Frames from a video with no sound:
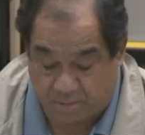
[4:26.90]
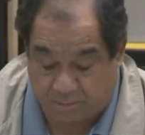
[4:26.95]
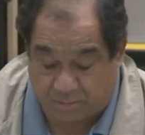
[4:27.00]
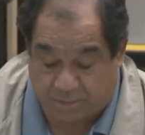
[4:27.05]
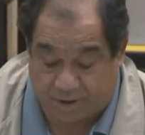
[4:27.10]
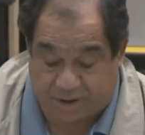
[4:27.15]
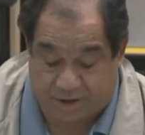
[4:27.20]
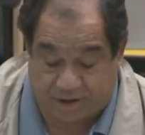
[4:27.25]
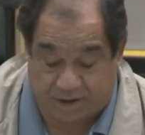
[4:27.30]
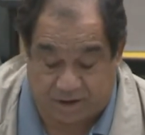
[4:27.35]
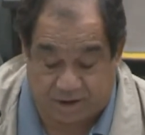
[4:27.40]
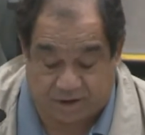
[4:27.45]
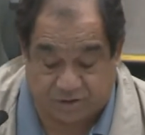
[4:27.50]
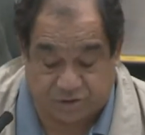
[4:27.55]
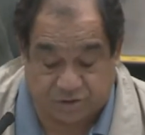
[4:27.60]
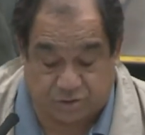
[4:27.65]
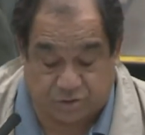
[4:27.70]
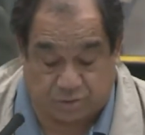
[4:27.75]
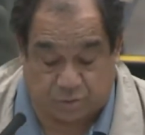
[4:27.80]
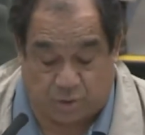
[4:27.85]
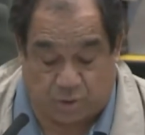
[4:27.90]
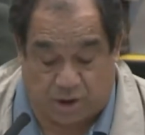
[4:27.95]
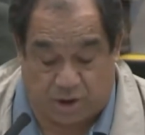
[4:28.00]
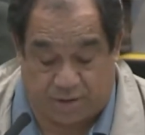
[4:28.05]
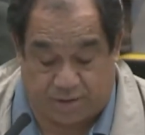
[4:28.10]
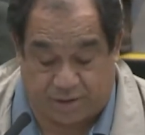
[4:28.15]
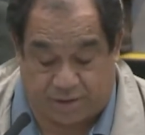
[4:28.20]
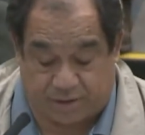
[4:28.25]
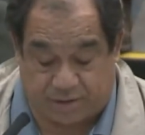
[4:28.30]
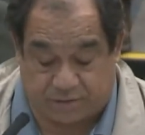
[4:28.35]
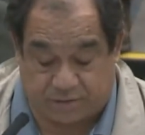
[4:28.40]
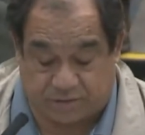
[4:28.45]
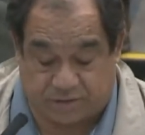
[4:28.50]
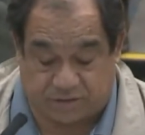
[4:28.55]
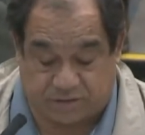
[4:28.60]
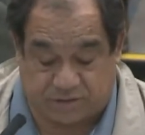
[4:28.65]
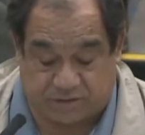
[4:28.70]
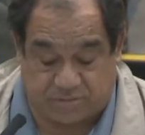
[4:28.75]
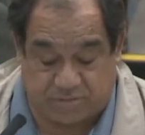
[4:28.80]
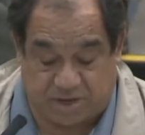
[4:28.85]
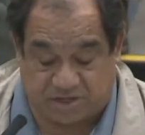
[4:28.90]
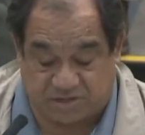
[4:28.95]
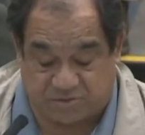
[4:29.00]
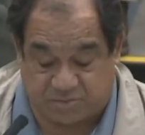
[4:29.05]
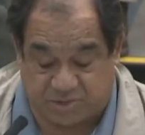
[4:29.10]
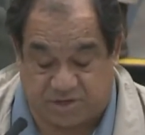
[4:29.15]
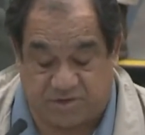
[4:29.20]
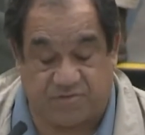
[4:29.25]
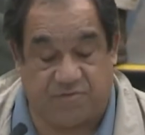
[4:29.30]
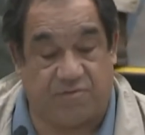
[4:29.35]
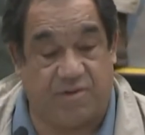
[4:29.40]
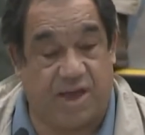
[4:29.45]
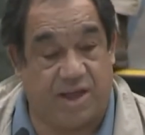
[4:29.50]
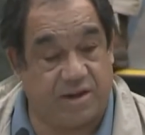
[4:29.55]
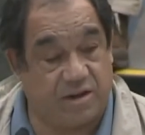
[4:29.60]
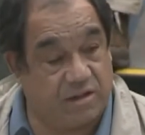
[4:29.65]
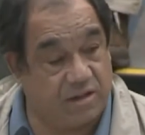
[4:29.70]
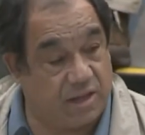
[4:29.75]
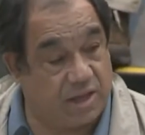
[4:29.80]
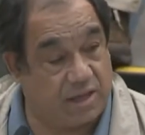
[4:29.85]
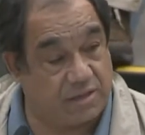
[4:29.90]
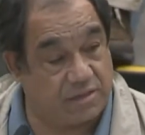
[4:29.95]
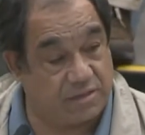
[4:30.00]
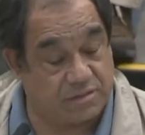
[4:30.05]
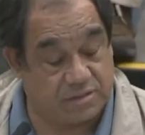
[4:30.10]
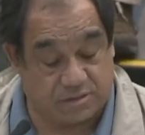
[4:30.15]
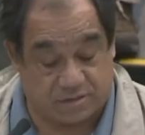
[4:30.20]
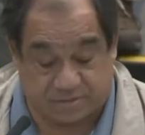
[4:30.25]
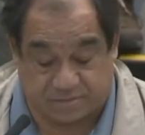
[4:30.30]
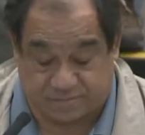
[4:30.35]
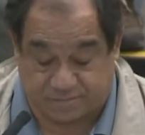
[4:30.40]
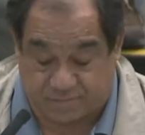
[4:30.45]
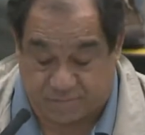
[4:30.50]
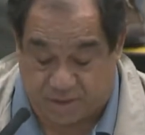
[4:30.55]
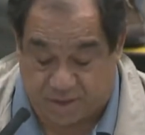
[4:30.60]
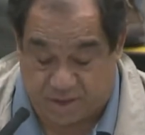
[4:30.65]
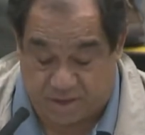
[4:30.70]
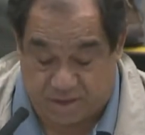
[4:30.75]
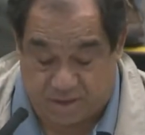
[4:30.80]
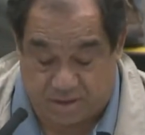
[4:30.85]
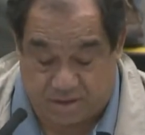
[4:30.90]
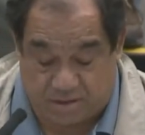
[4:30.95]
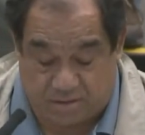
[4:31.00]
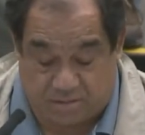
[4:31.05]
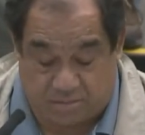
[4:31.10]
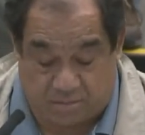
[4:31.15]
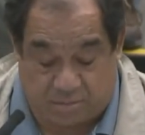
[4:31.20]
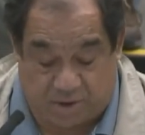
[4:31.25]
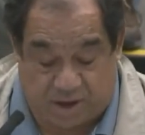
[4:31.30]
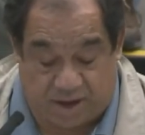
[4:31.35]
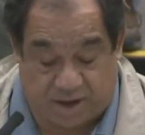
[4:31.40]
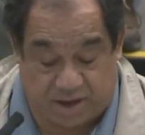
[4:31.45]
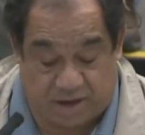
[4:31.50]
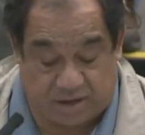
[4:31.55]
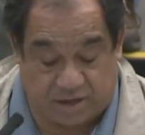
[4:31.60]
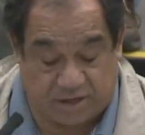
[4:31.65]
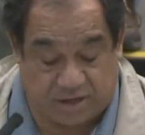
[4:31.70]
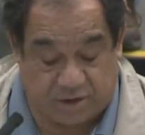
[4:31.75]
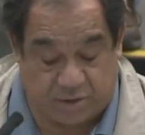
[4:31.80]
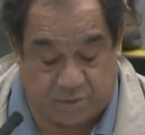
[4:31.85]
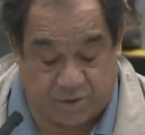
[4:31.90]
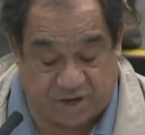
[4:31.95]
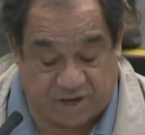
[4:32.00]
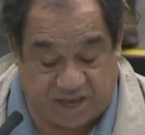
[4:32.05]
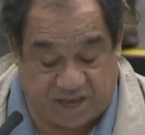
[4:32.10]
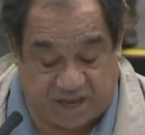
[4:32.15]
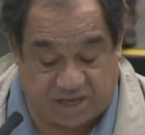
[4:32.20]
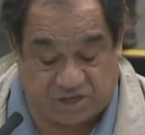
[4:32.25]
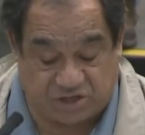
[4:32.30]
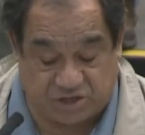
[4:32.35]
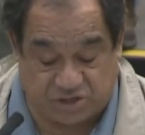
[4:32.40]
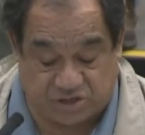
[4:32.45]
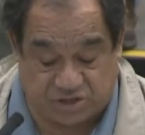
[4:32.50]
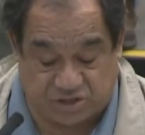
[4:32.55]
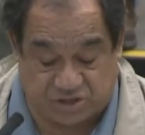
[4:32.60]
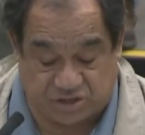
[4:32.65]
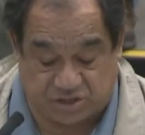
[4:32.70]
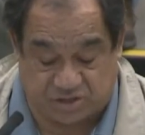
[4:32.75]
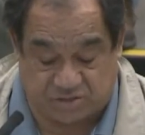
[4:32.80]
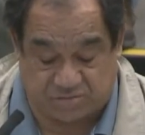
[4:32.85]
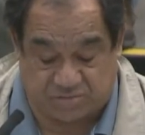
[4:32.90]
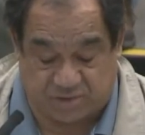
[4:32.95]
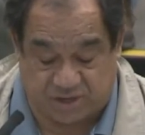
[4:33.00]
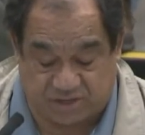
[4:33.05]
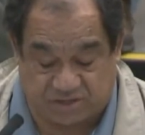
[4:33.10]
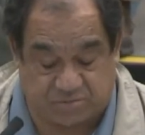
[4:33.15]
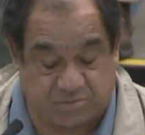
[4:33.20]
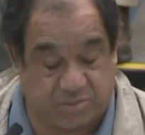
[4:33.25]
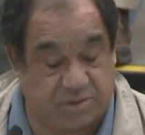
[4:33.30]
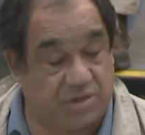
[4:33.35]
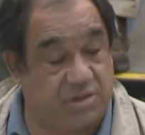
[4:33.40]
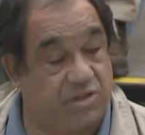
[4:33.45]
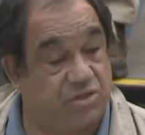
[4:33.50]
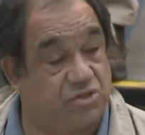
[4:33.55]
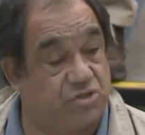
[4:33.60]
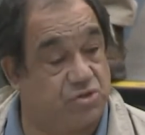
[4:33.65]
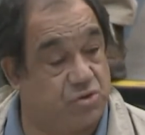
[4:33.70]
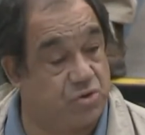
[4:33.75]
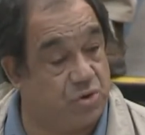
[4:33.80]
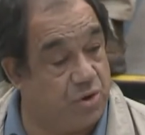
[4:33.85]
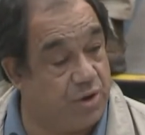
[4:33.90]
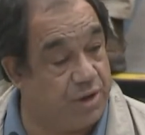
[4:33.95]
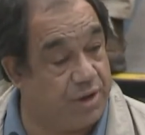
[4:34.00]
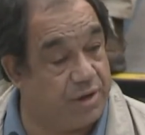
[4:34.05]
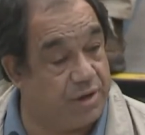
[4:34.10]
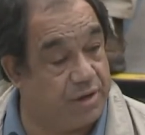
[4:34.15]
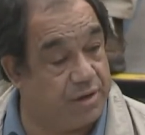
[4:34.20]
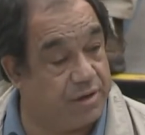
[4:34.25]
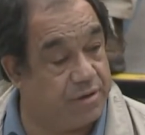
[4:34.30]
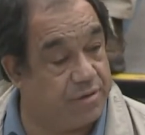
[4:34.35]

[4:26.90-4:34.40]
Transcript: My electrical wiring system has been vandalized. My irrigation system has been destroyed.